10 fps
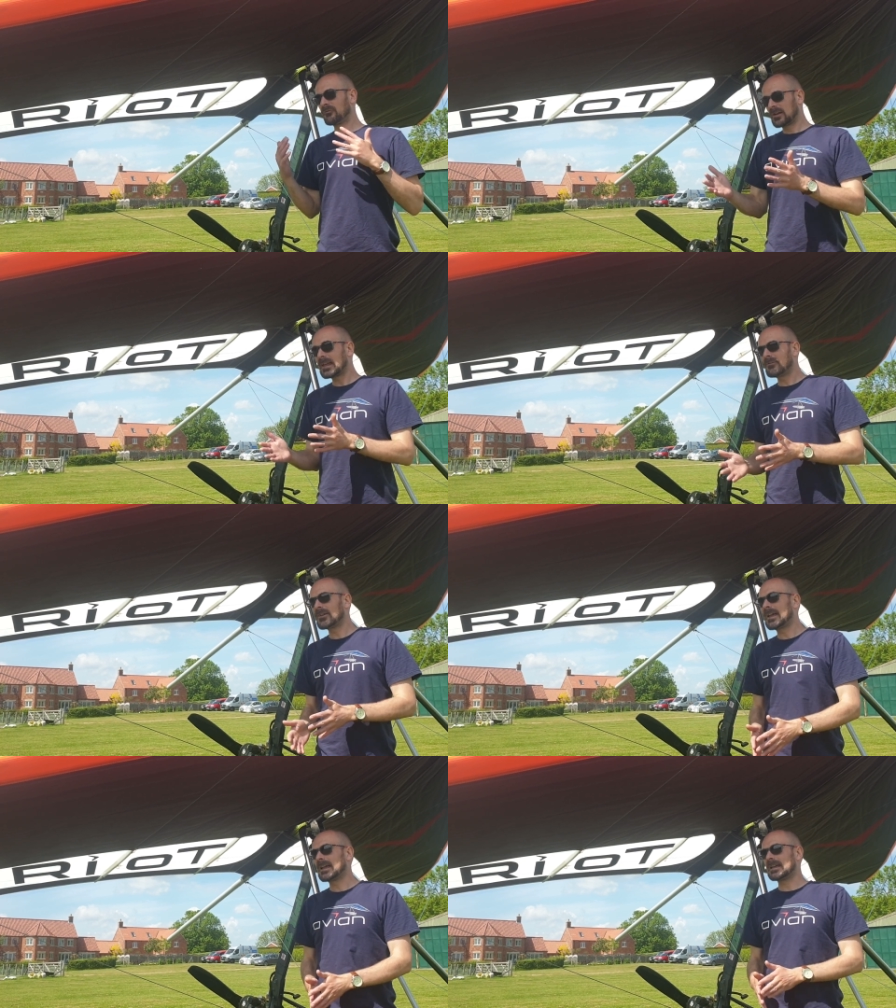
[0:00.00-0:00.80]

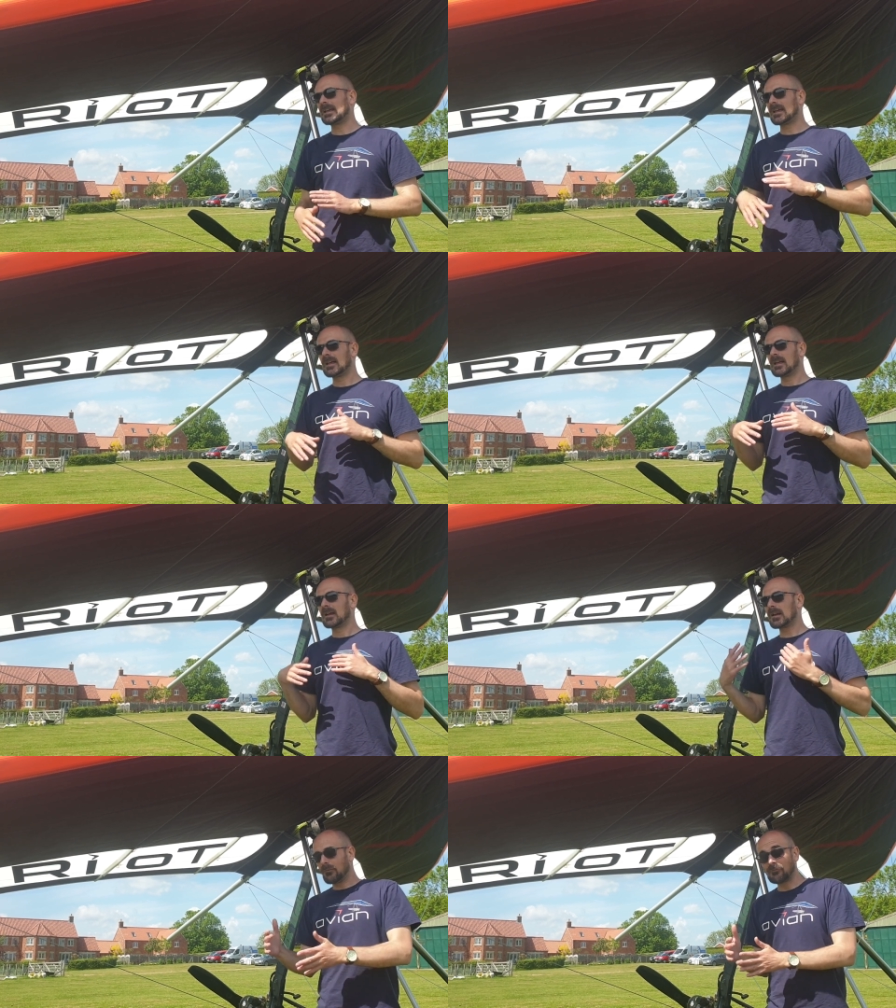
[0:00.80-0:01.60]
forgiving,
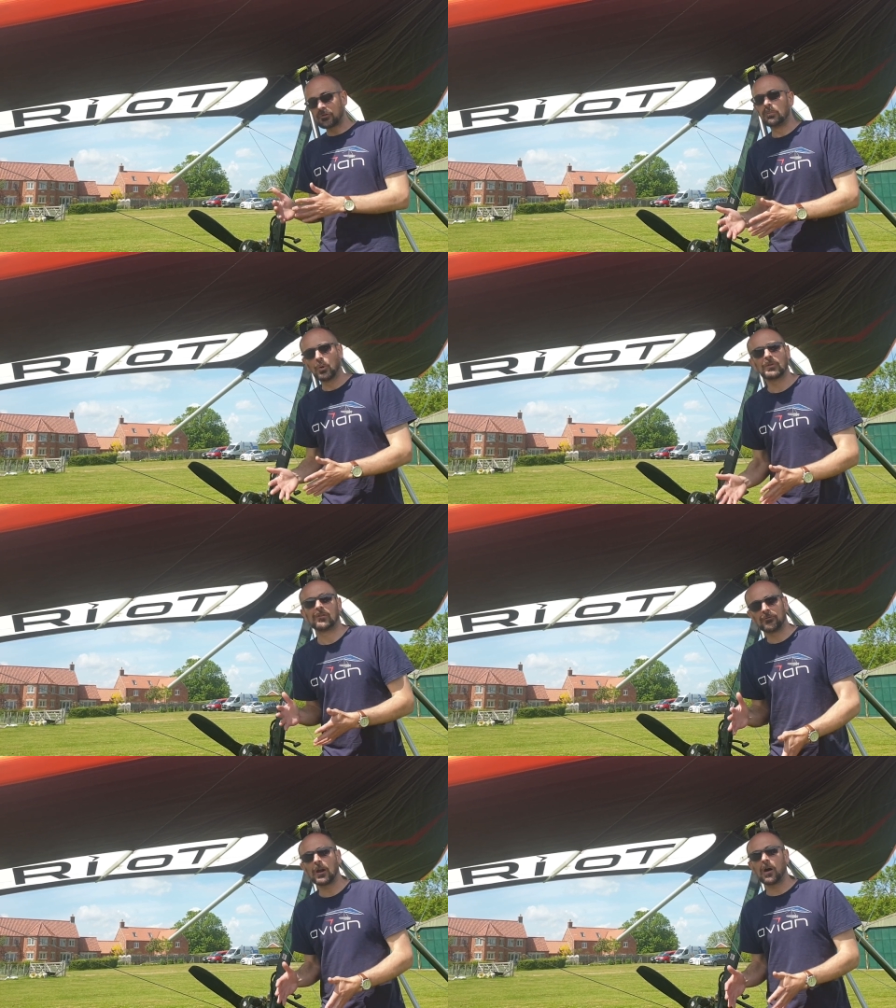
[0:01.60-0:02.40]
comfortable
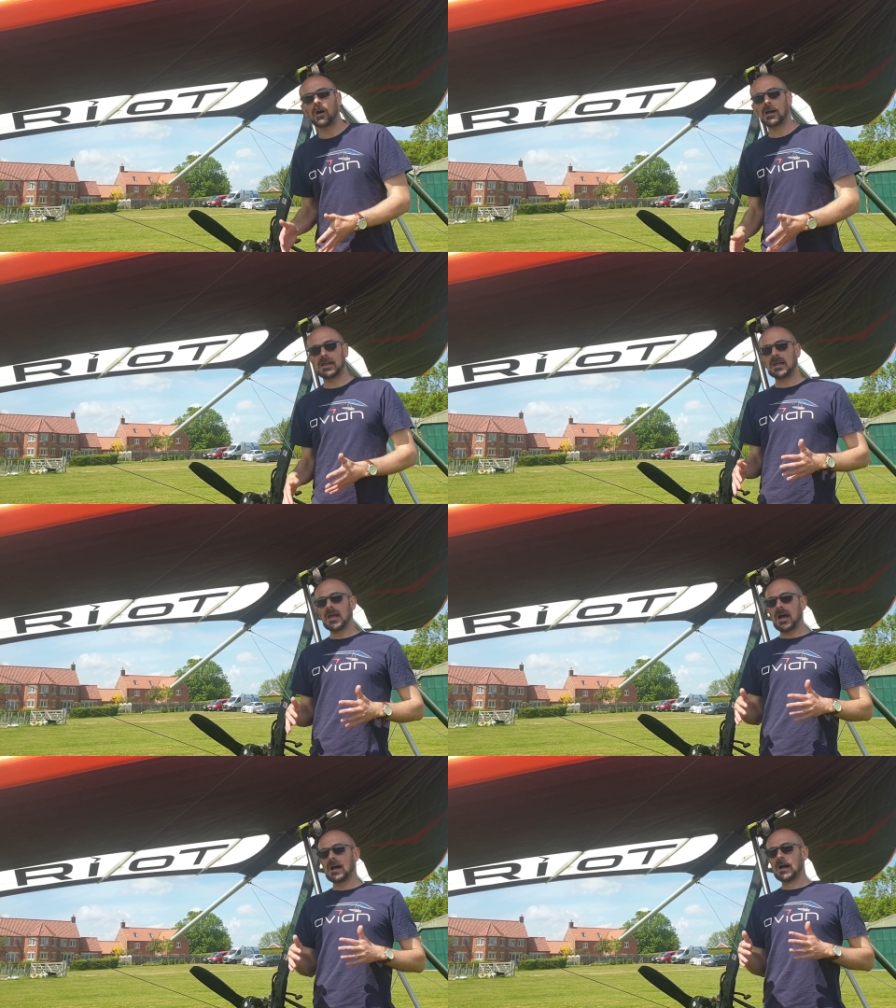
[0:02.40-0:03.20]
to fly,
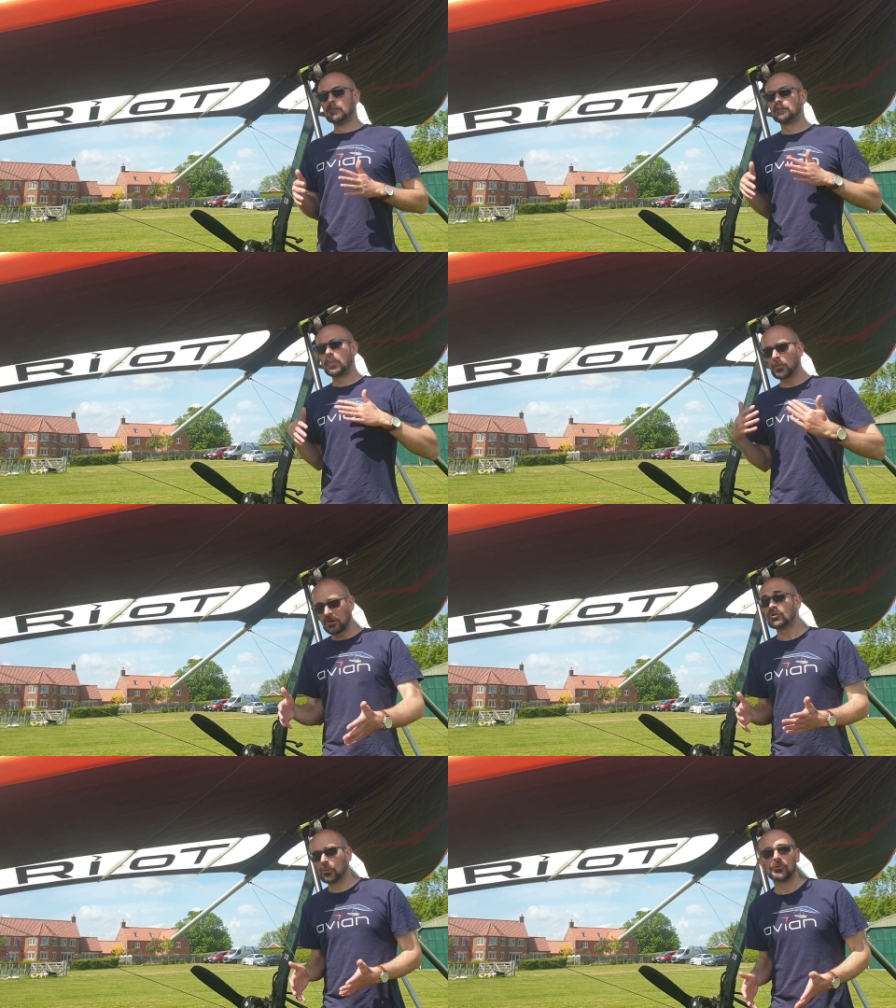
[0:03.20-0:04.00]
but
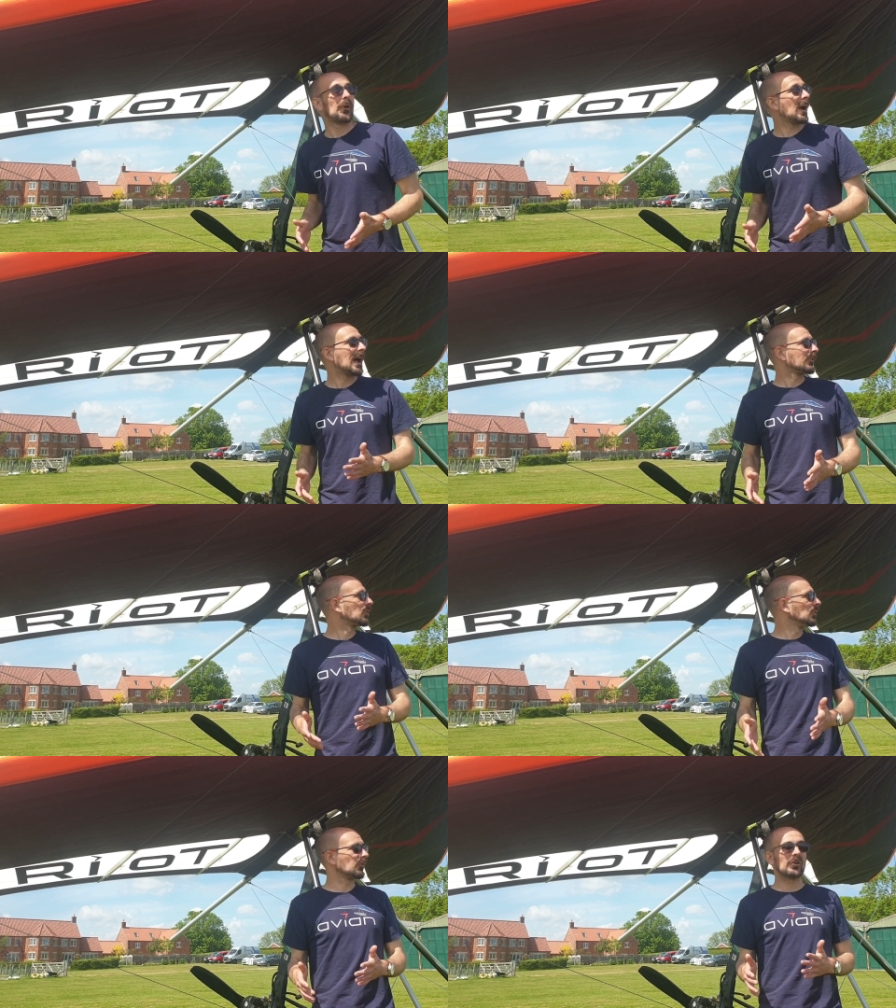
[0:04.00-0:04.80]
which also has
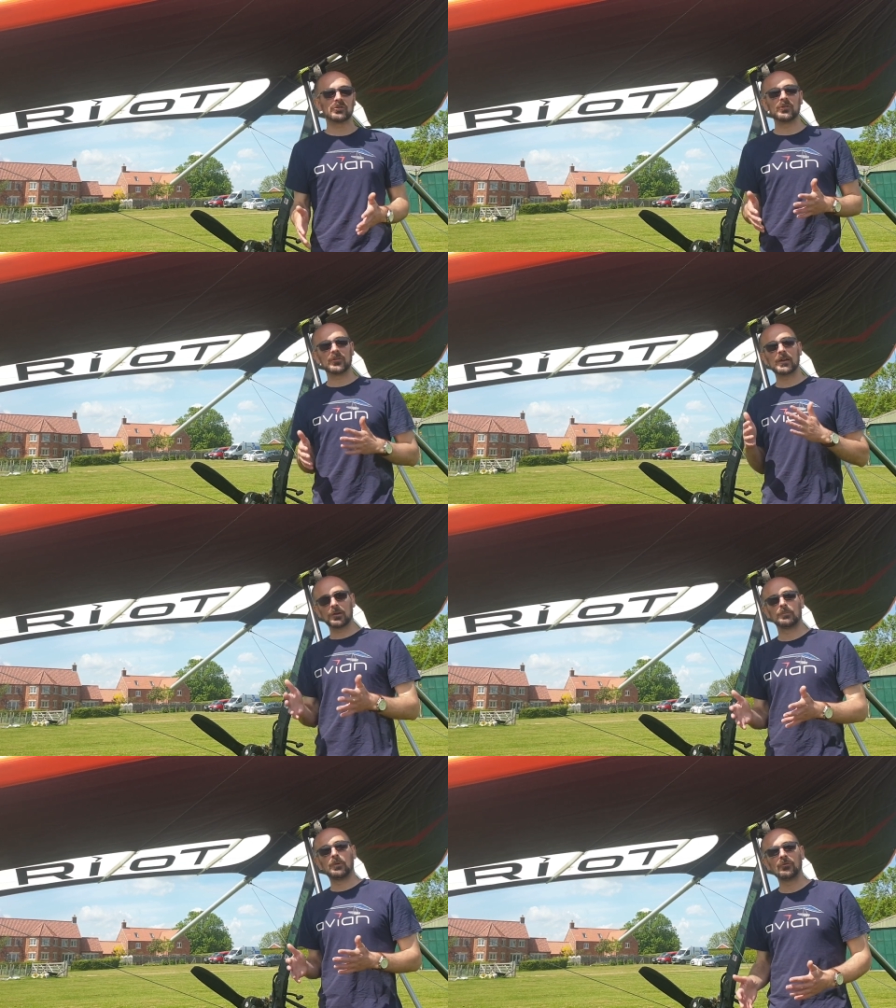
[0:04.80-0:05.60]
good efficiency
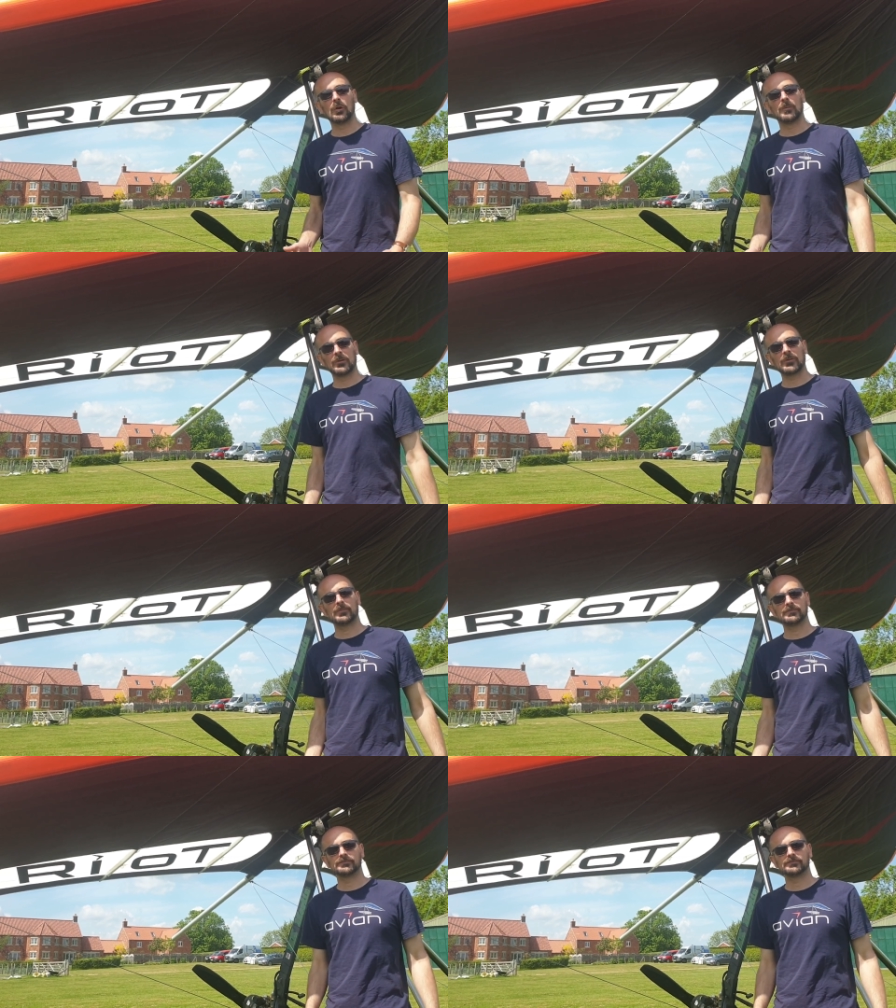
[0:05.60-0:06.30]
and good performance.